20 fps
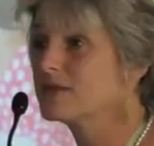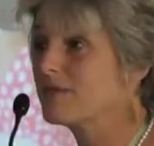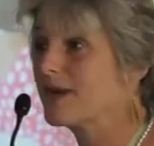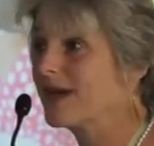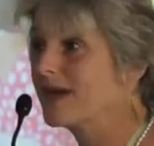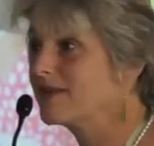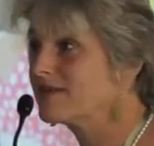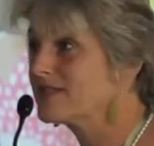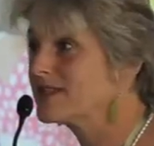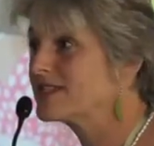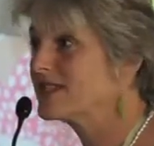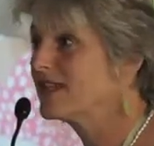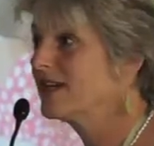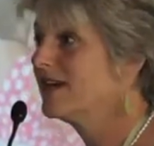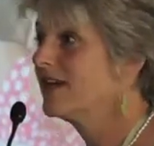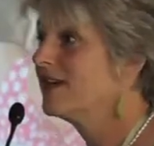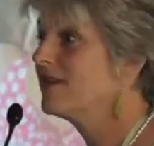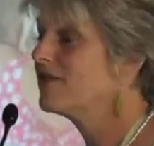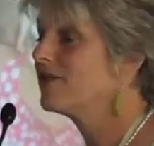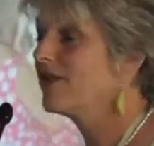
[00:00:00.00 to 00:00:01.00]
about
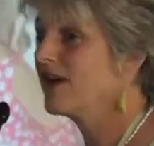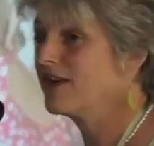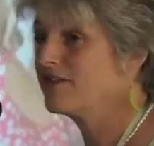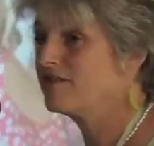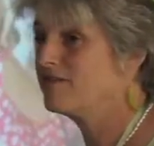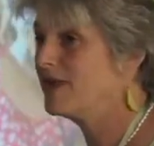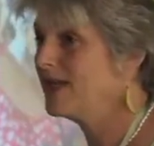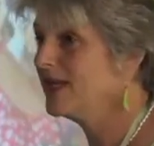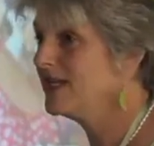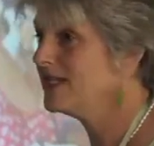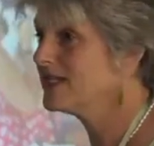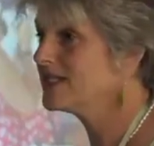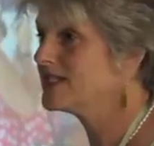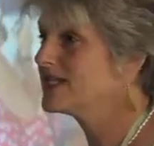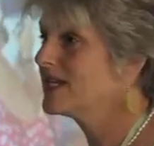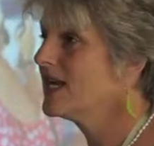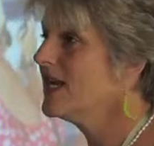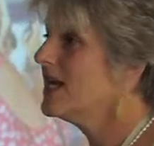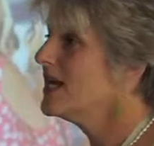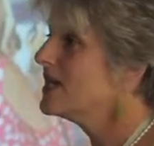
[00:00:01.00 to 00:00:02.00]
5
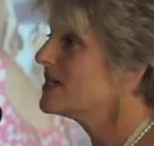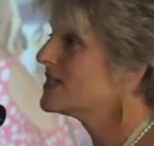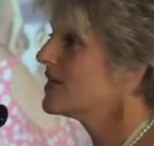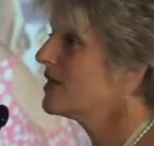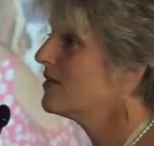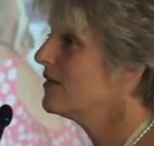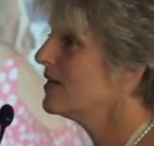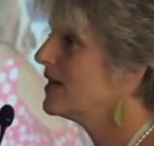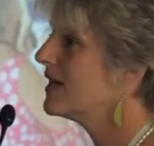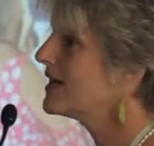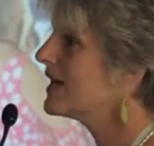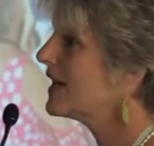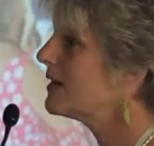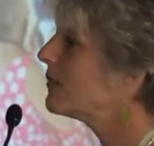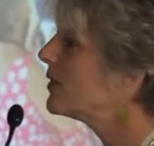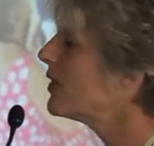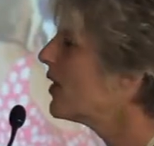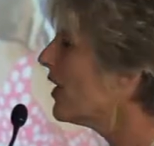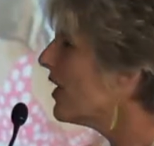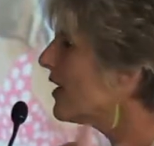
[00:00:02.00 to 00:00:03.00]
minutes. So
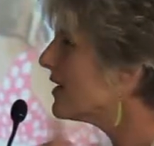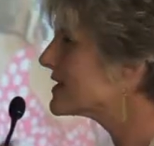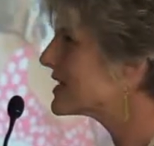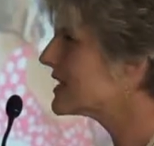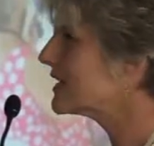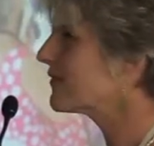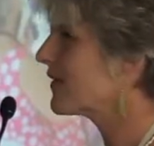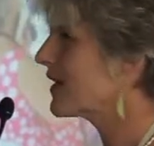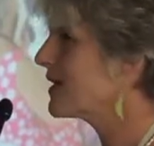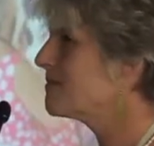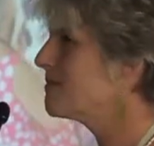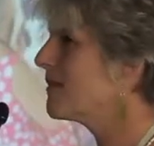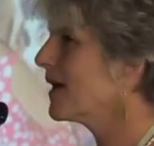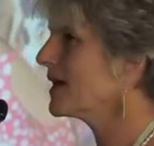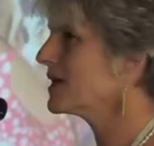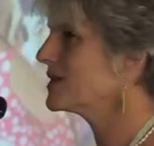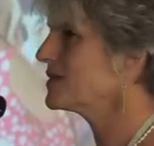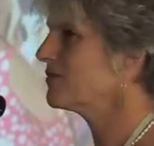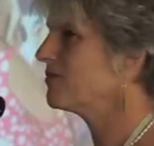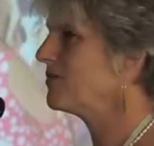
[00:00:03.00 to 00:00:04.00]
again, we're not asking very
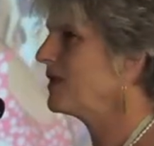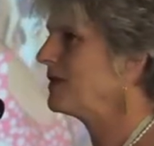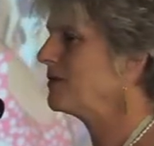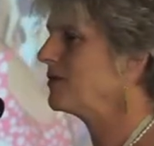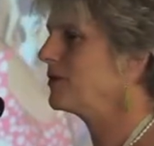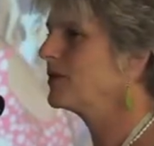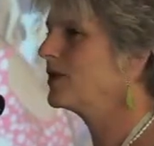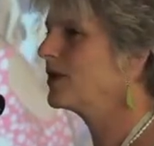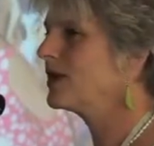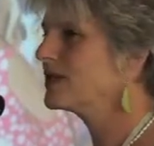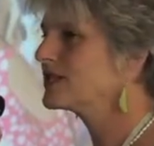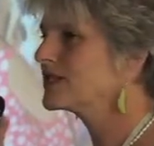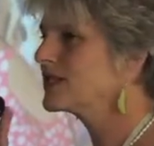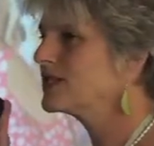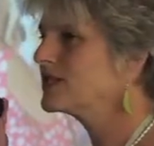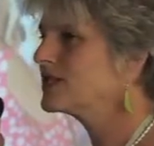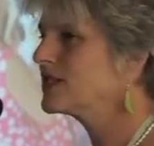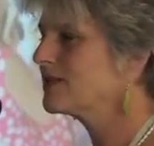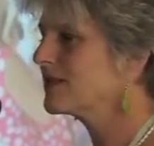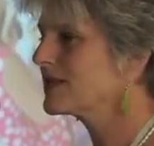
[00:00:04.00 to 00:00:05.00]
much of people. We're not
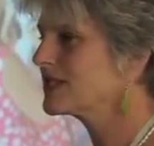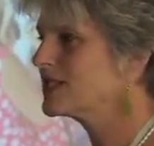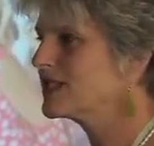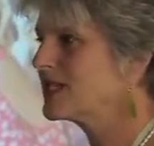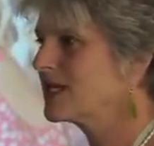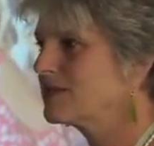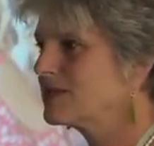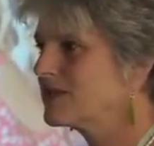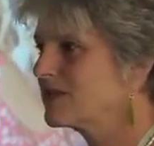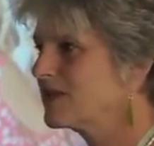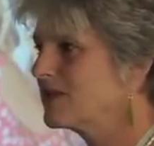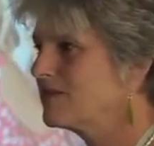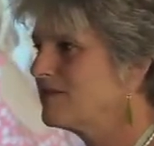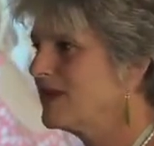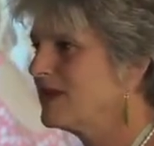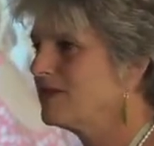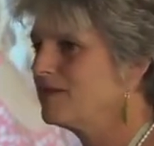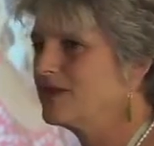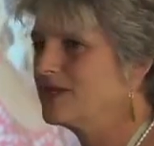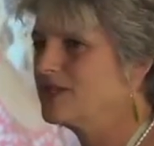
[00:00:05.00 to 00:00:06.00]
asking too much in terms of
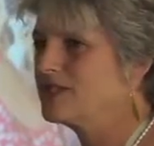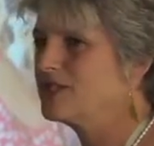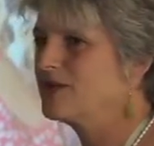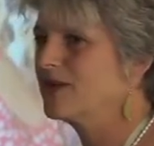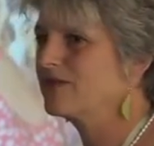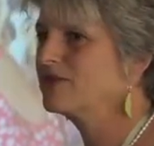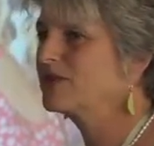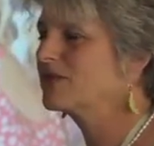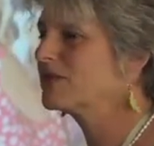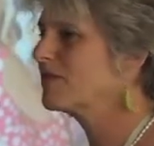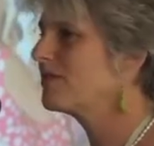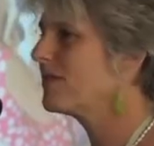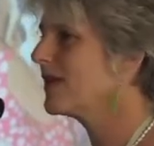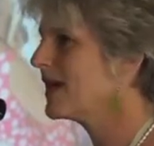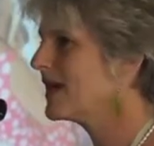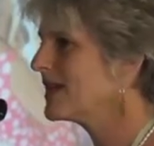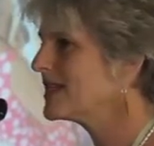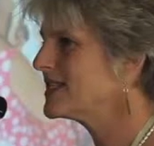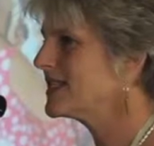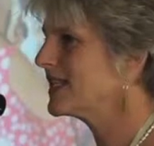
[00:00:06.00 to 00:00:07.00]
commitment. You haven't got to
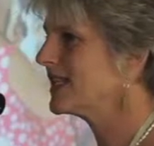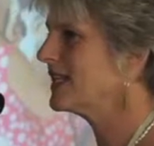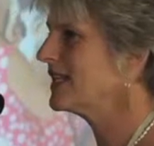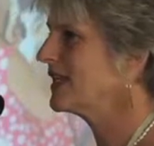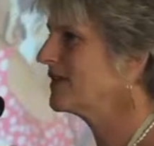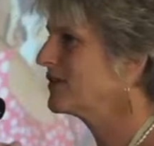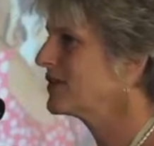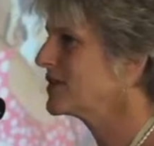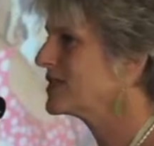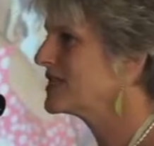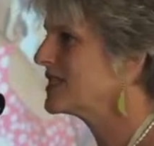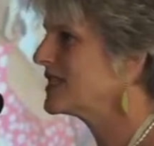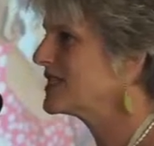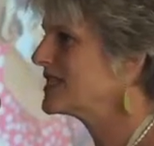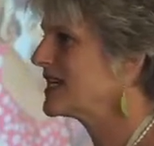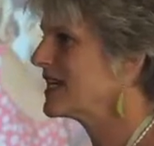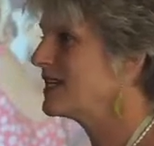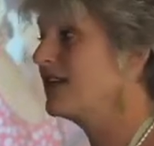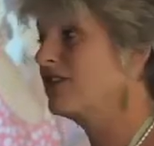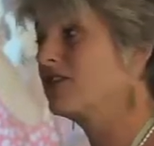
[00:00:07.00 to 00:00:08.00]
buy a ticket, you haven't got to sit
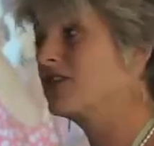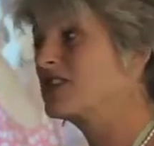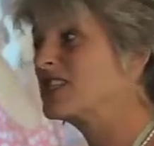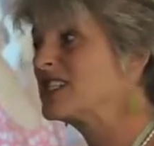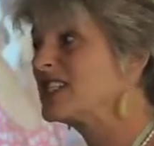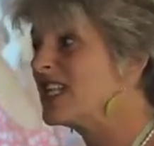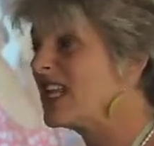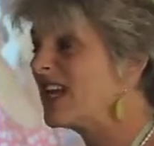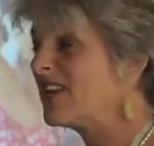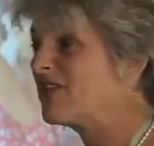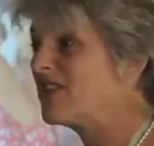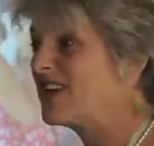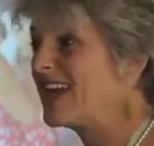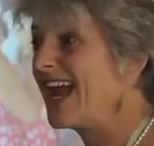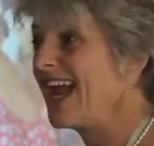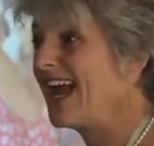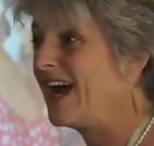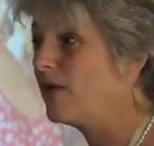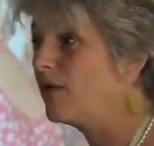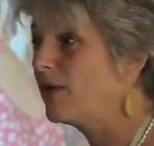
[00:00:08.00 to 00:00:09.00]
down, you haven't got to sit there for
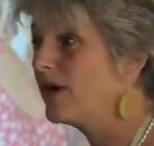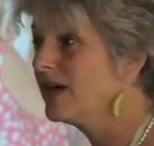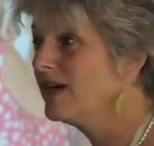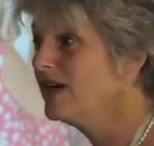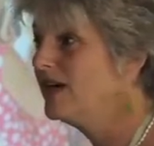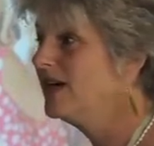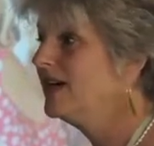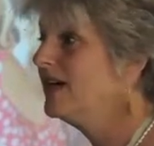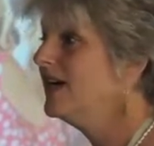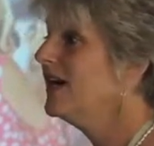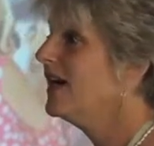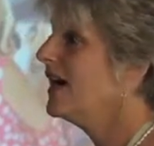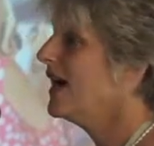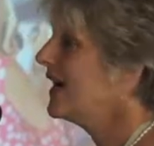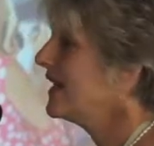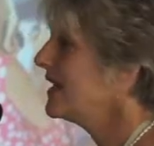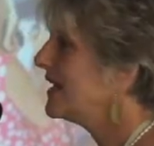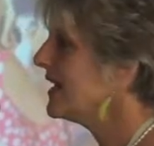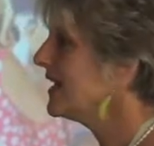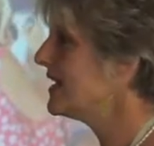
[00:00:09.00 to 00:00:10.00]
an hour.
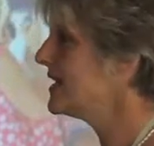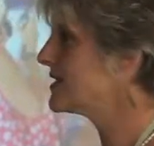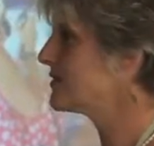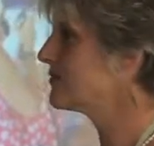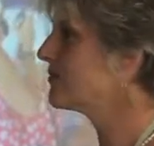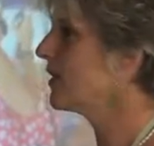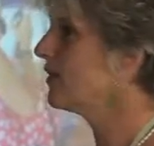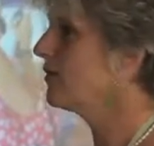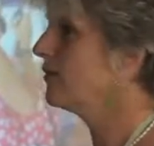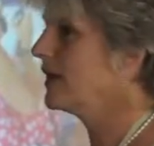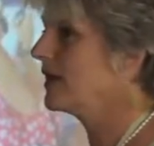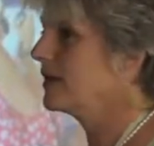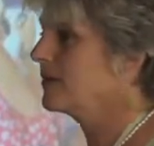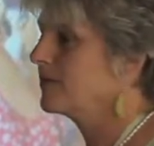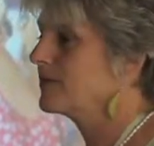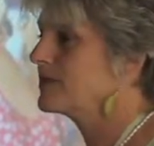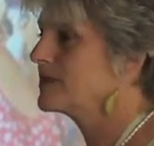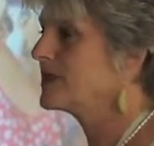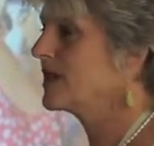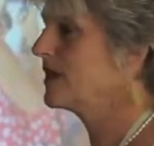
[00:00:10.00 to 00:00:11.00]
And it's
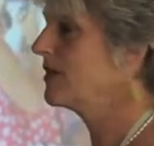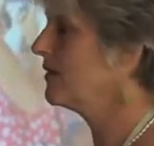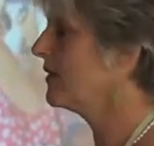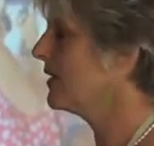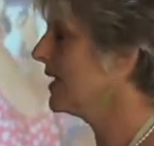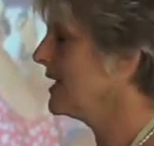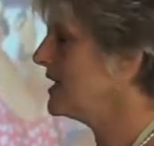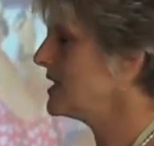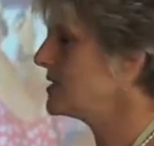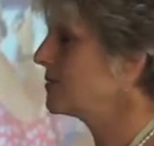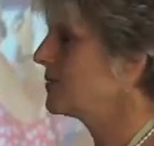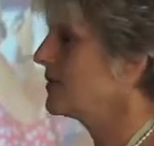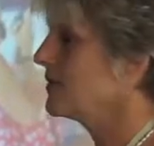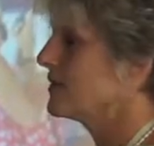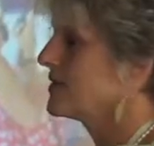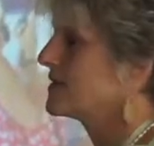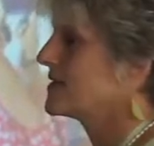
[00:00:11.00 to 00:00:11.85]
rolling, so each booth